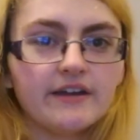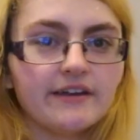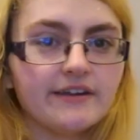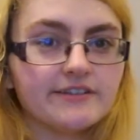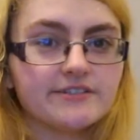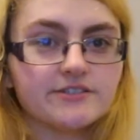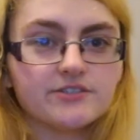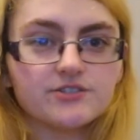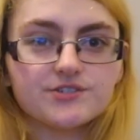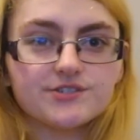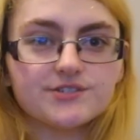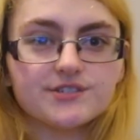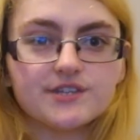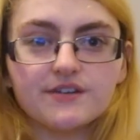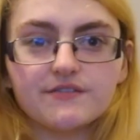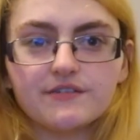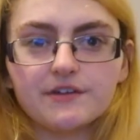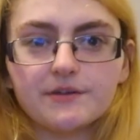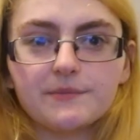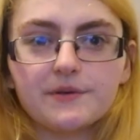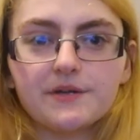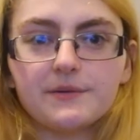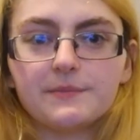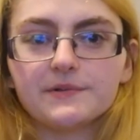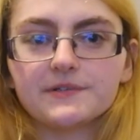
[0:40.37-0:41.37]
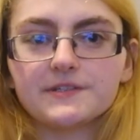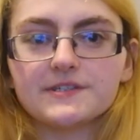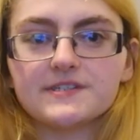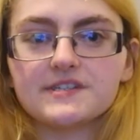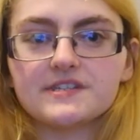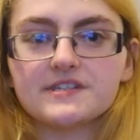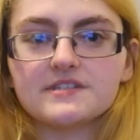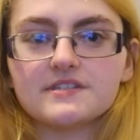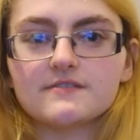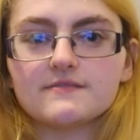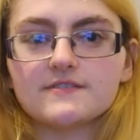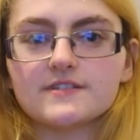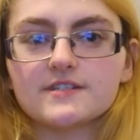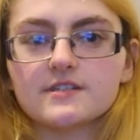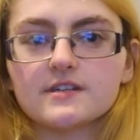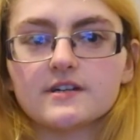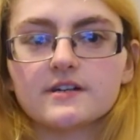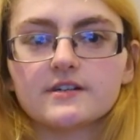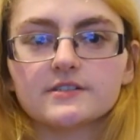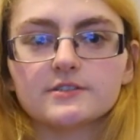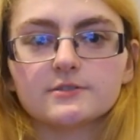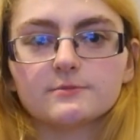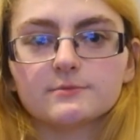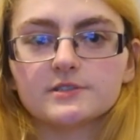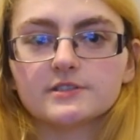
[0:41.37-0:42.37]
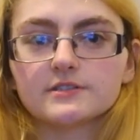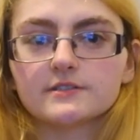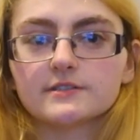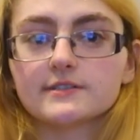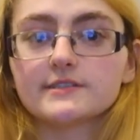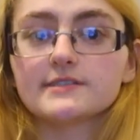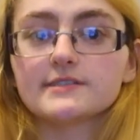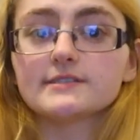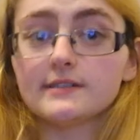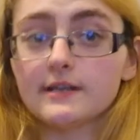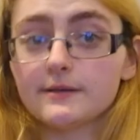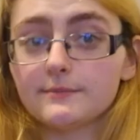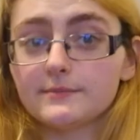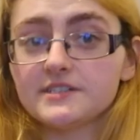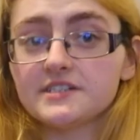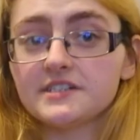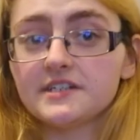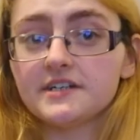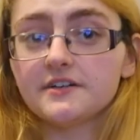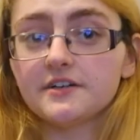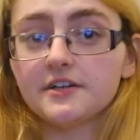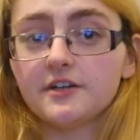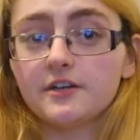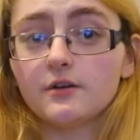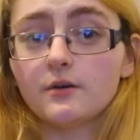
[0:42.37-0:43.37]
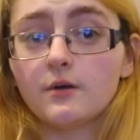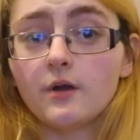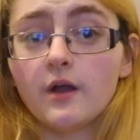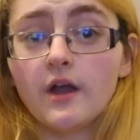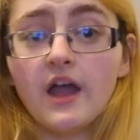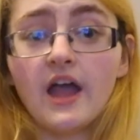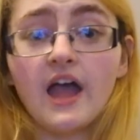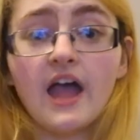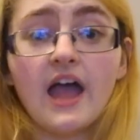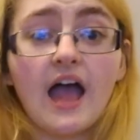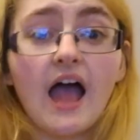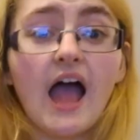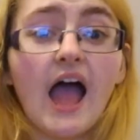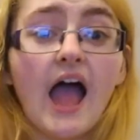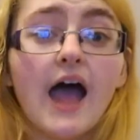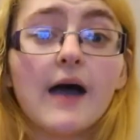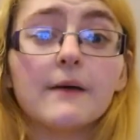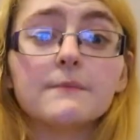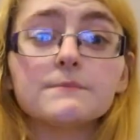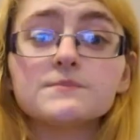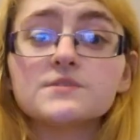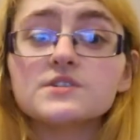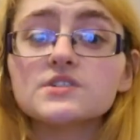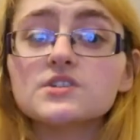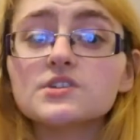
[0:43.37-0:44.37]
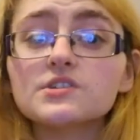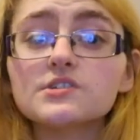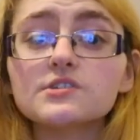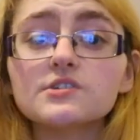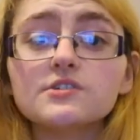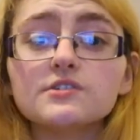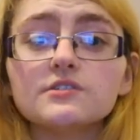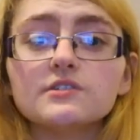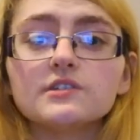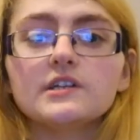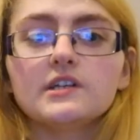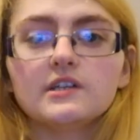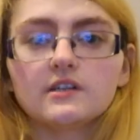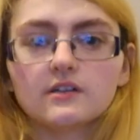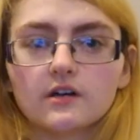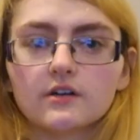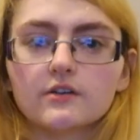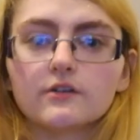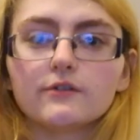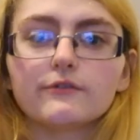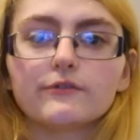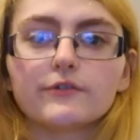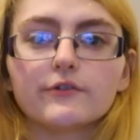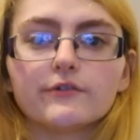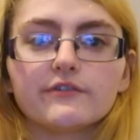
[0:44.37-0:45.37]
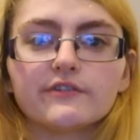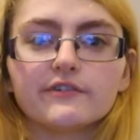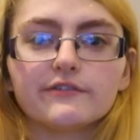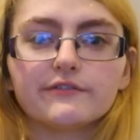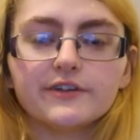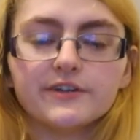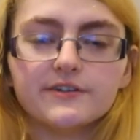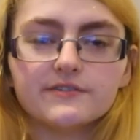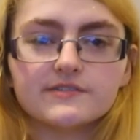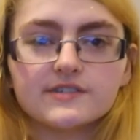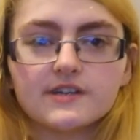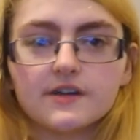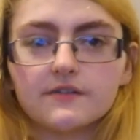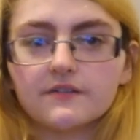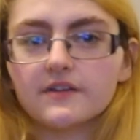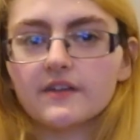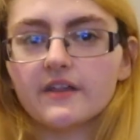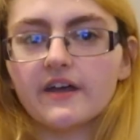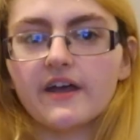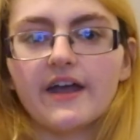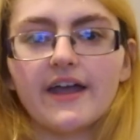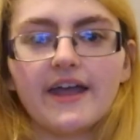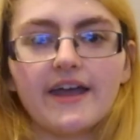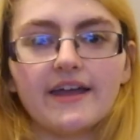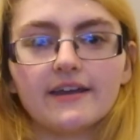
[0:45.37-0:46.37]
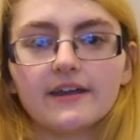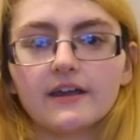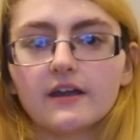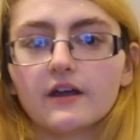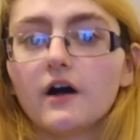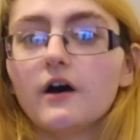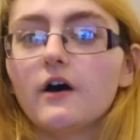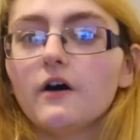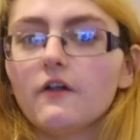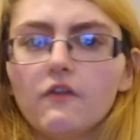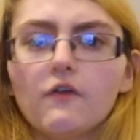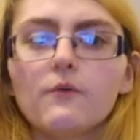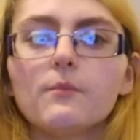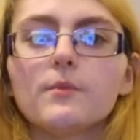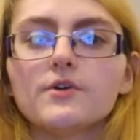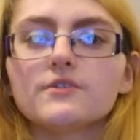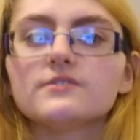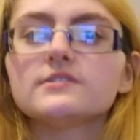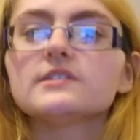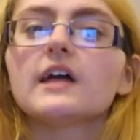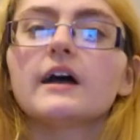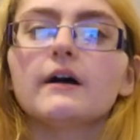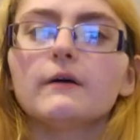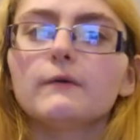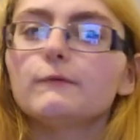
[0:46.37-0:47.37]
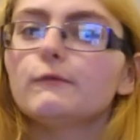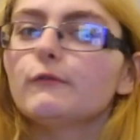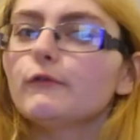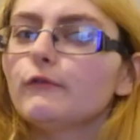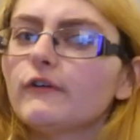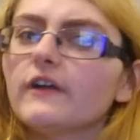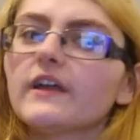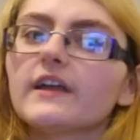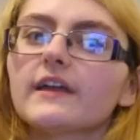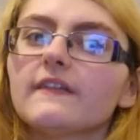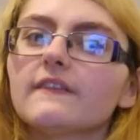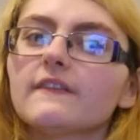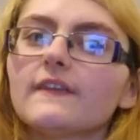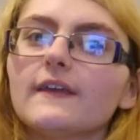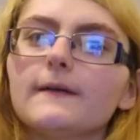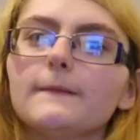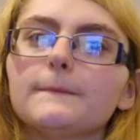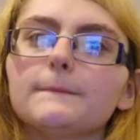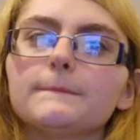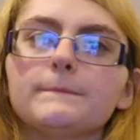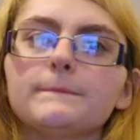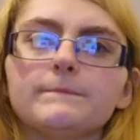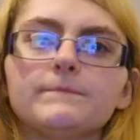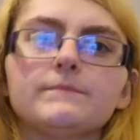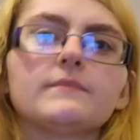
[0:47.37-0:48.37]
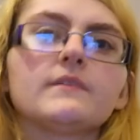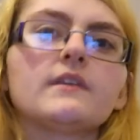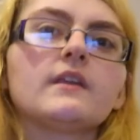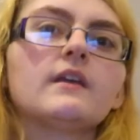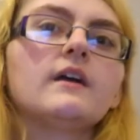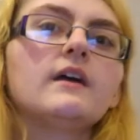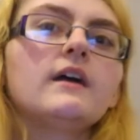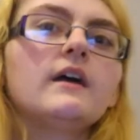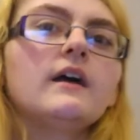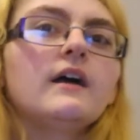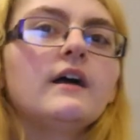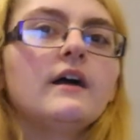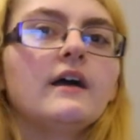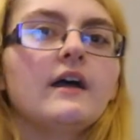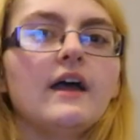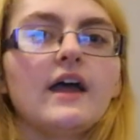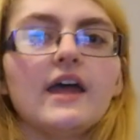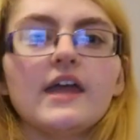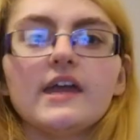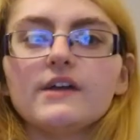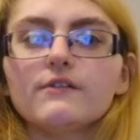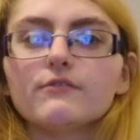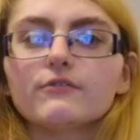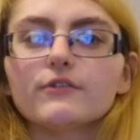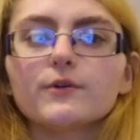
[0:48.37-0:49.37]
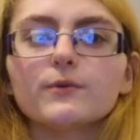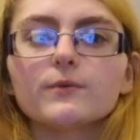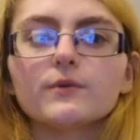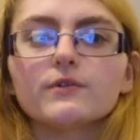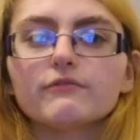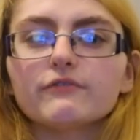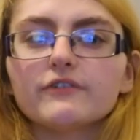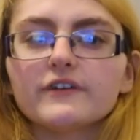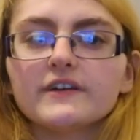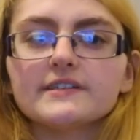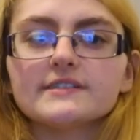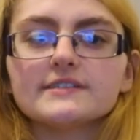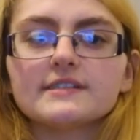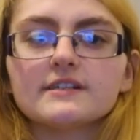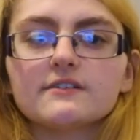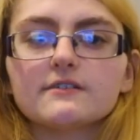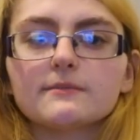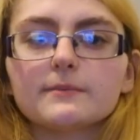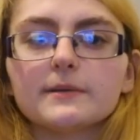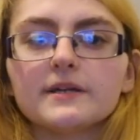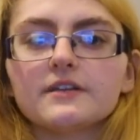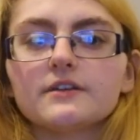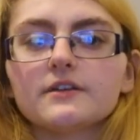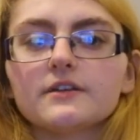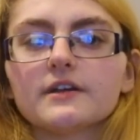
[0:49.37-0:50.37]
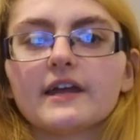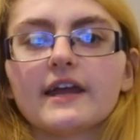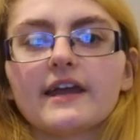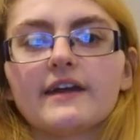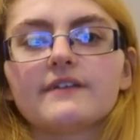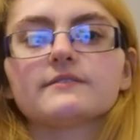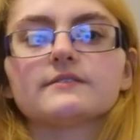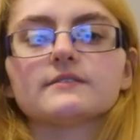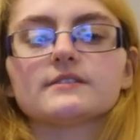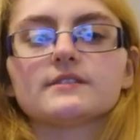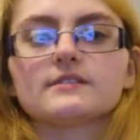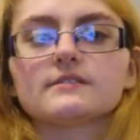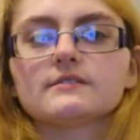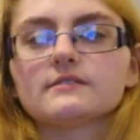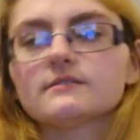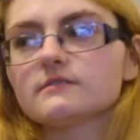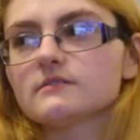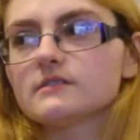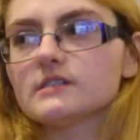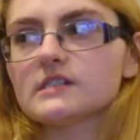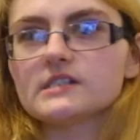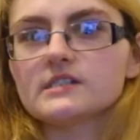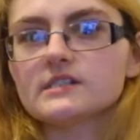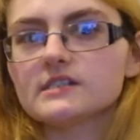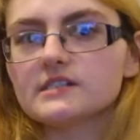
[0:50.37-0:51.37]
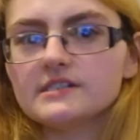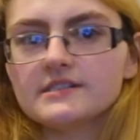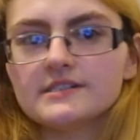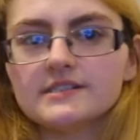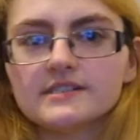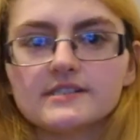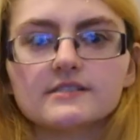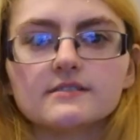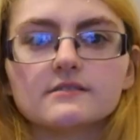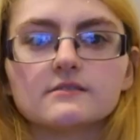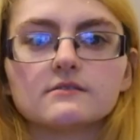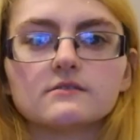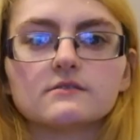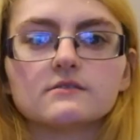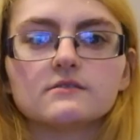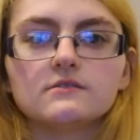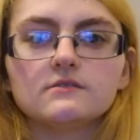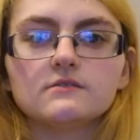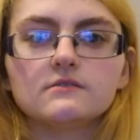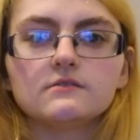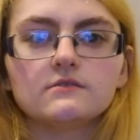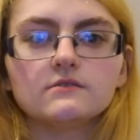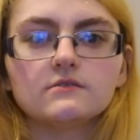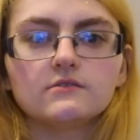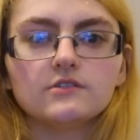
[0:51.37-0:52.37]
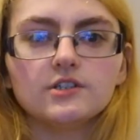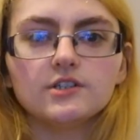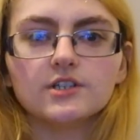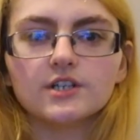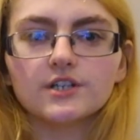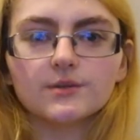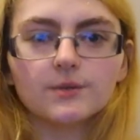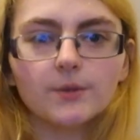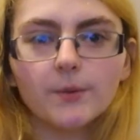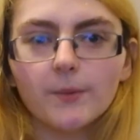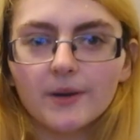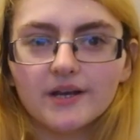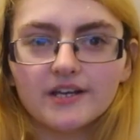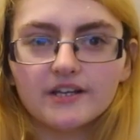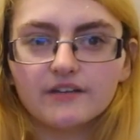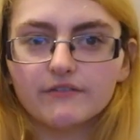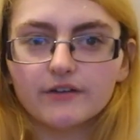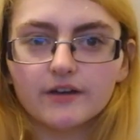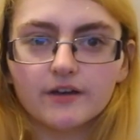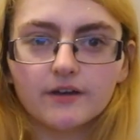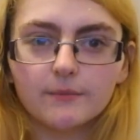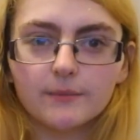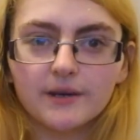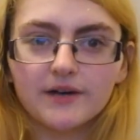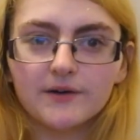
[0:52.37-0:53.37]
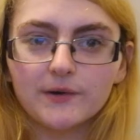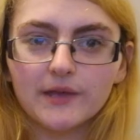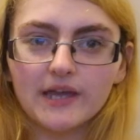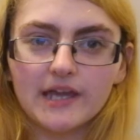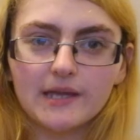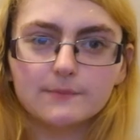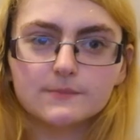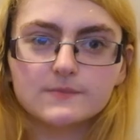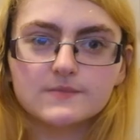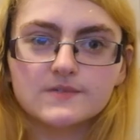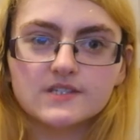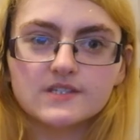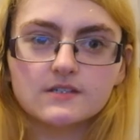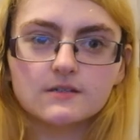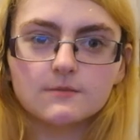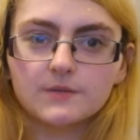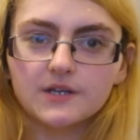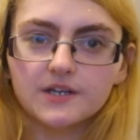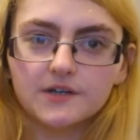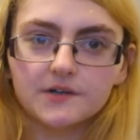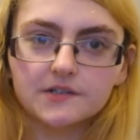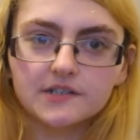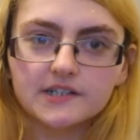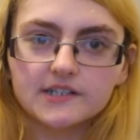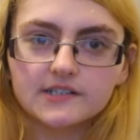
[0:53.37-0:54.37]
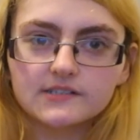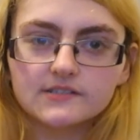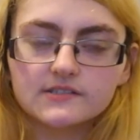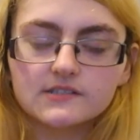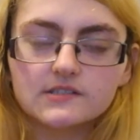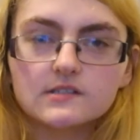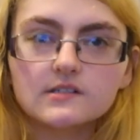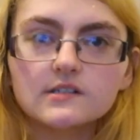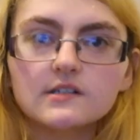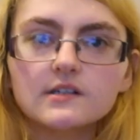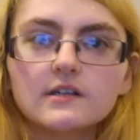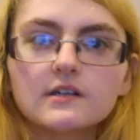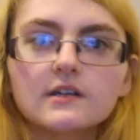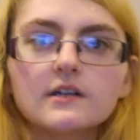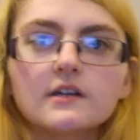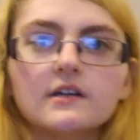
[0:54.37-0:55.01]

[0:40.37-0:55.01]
It's just giving people a sense of entitlement, because let me tell you, absolutely none of the reviews under that heading are the most helpful thing in there. Everyone thinks their opinion counts. It doesn't. You don't know anything about games, to be honest.